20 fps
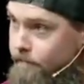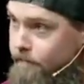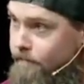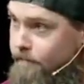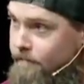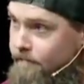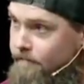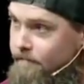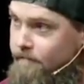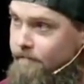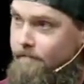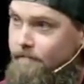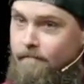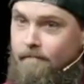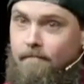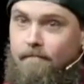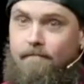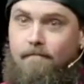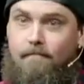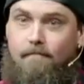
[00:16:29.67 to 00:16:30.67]

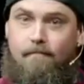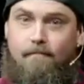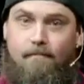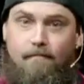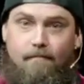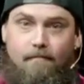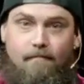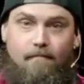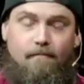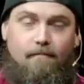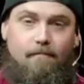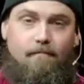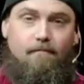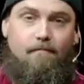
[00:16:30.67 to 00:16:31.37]
No one is speaking in this clip.